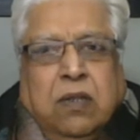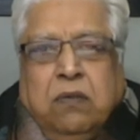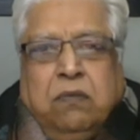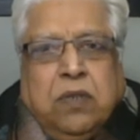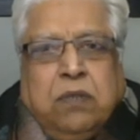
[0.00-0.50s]

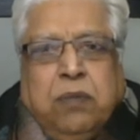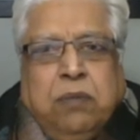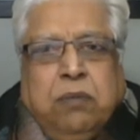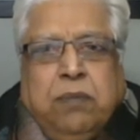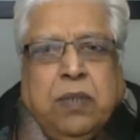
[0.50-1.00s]
which may
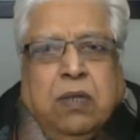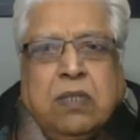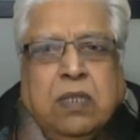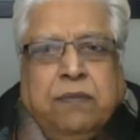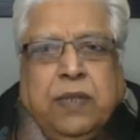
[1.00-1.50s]
be
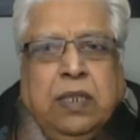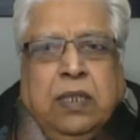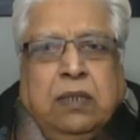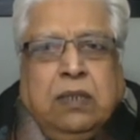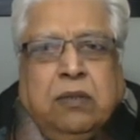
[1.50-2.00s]
because of
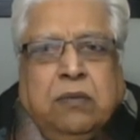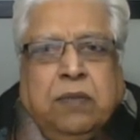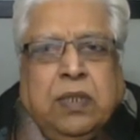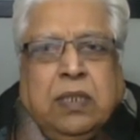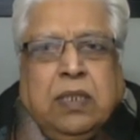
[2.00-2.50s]
anything
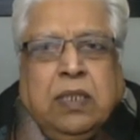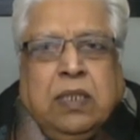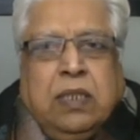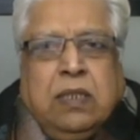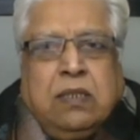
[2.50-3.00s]
where there
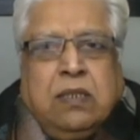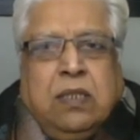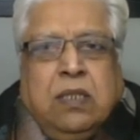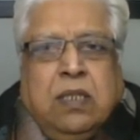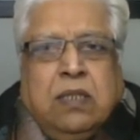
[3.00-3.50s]
is
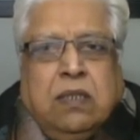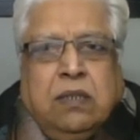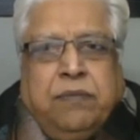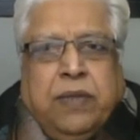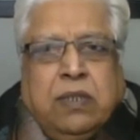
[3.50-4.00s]
serious
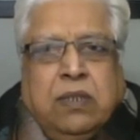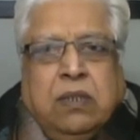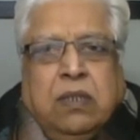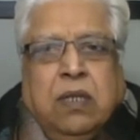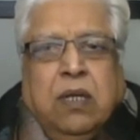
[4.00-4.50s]

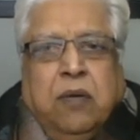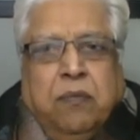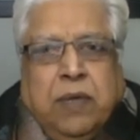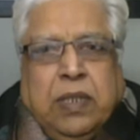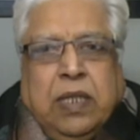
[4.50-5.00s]
infection,
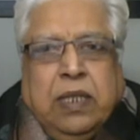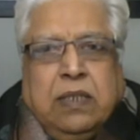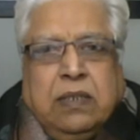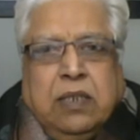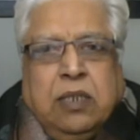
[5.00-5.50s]
whether it
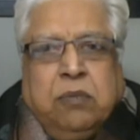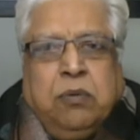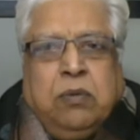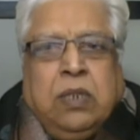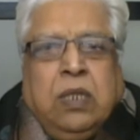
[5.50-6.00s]
is a
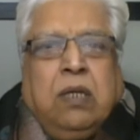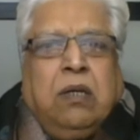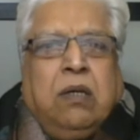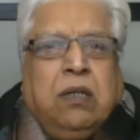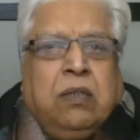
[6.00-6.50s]
pneumonia
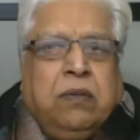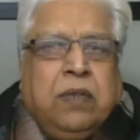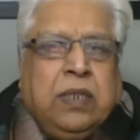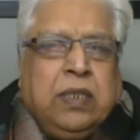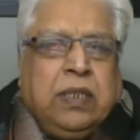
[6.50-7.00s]
or
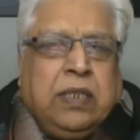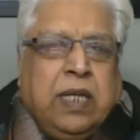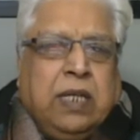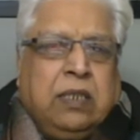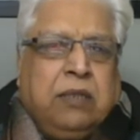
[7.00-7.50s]
urinary
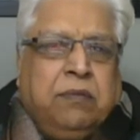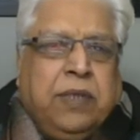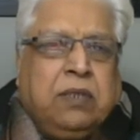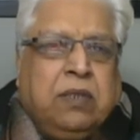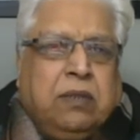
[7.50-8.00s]
tract
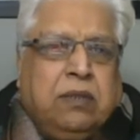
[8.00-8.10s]
infection.